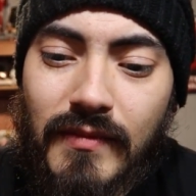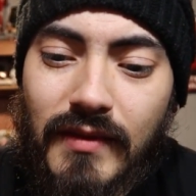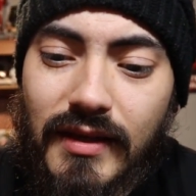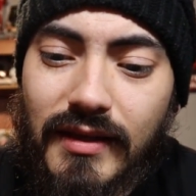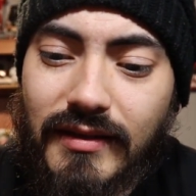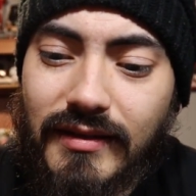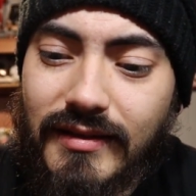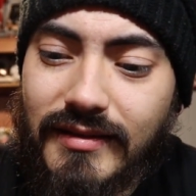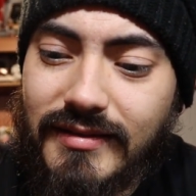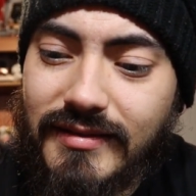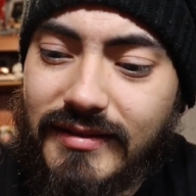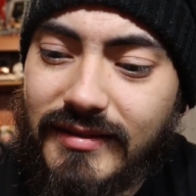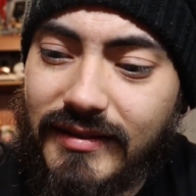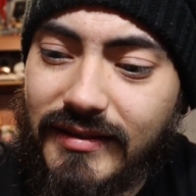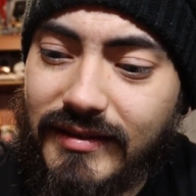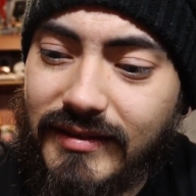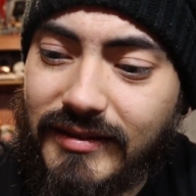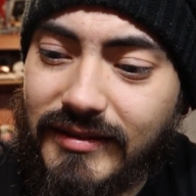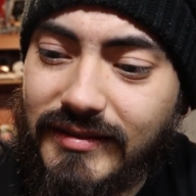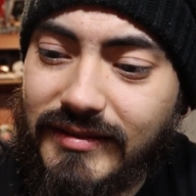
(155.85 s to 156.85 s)
And it's
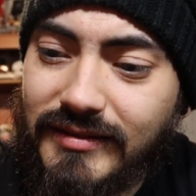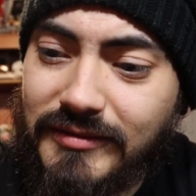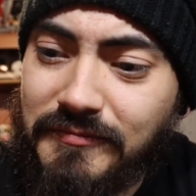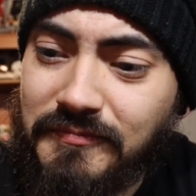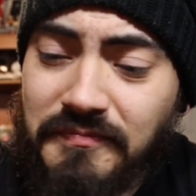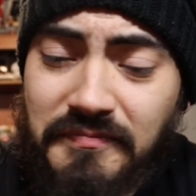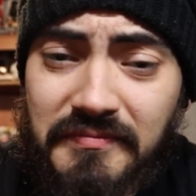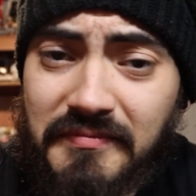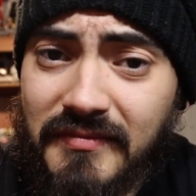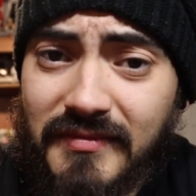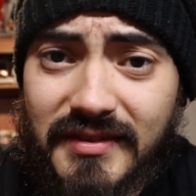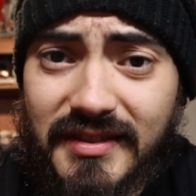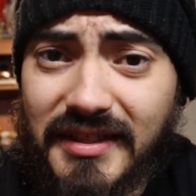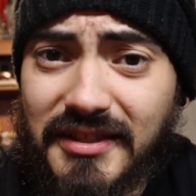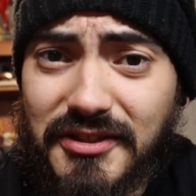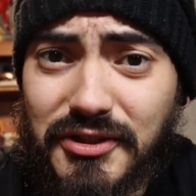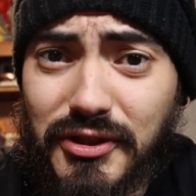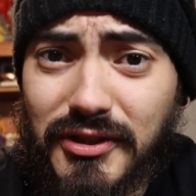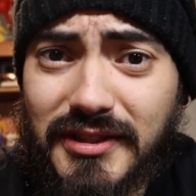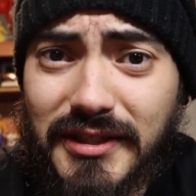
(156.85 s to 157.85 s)

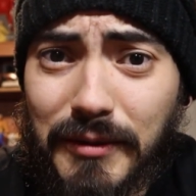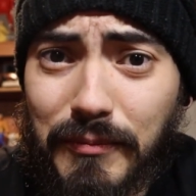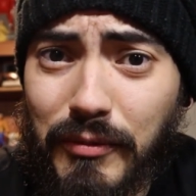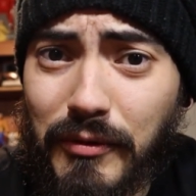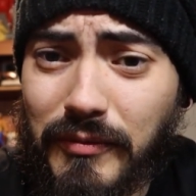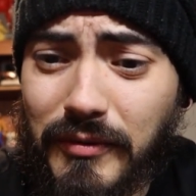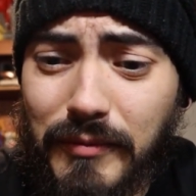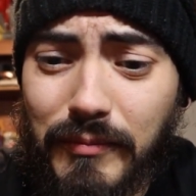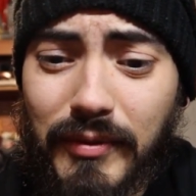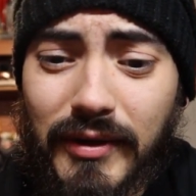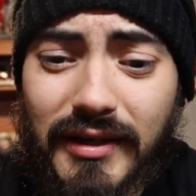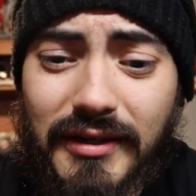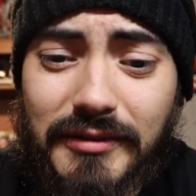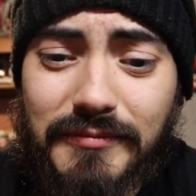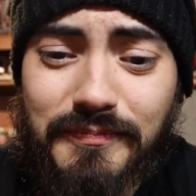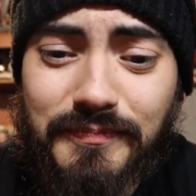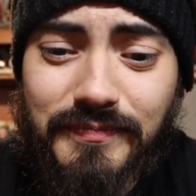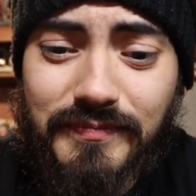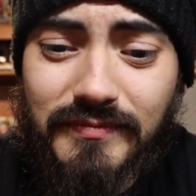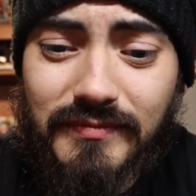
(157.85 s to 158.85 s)
tastes just like pumpkin pie
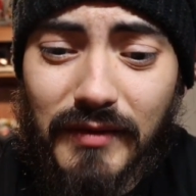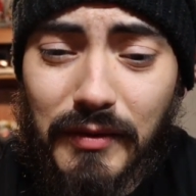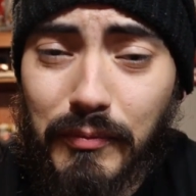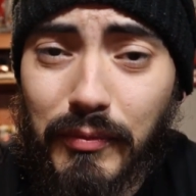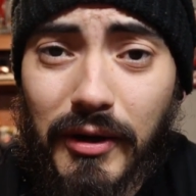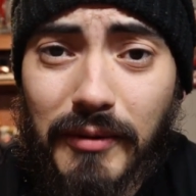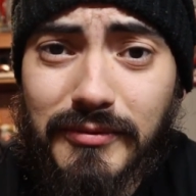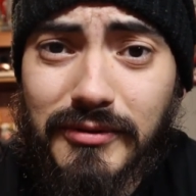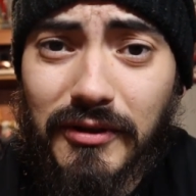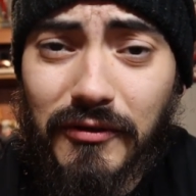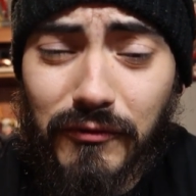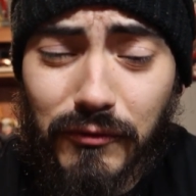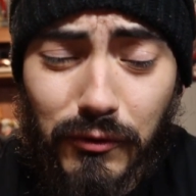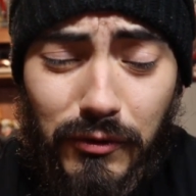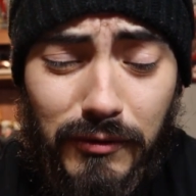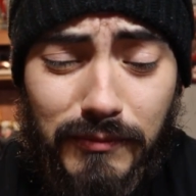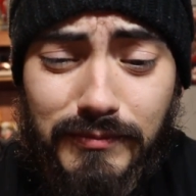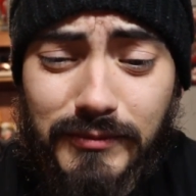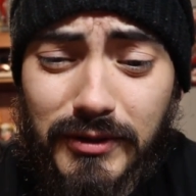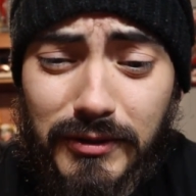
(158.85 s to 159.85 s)
in Pop-Tart
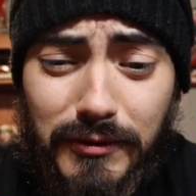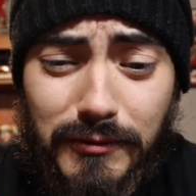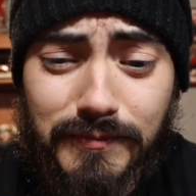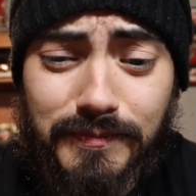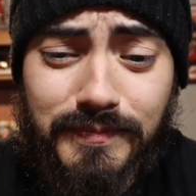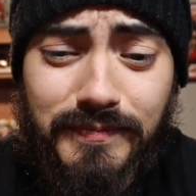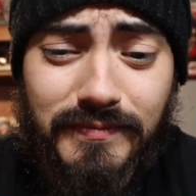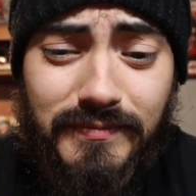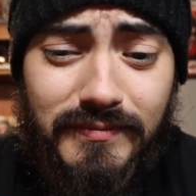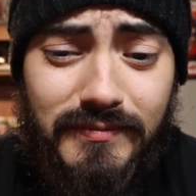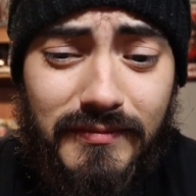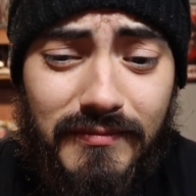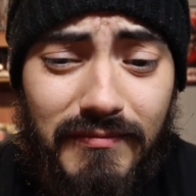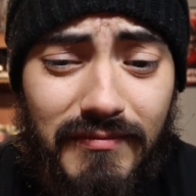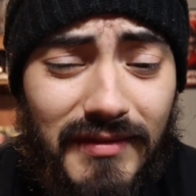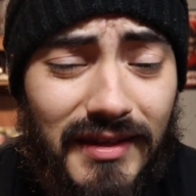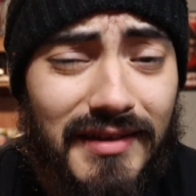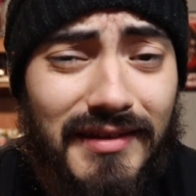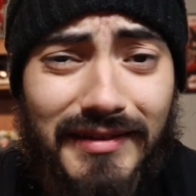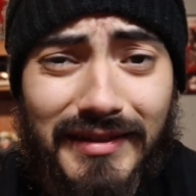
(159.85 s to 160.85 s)
form. So,
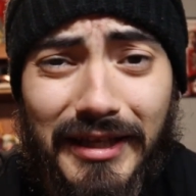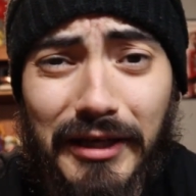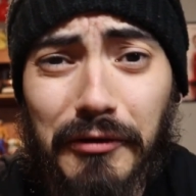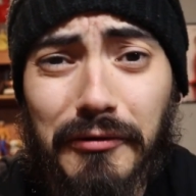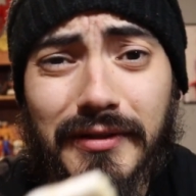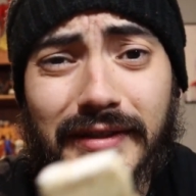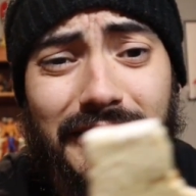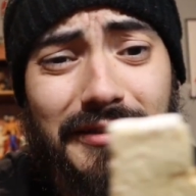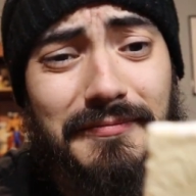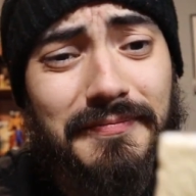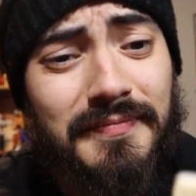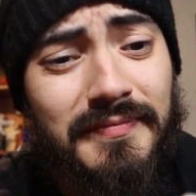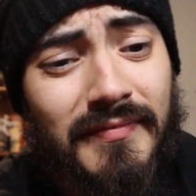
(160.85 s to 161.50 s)
nailed it.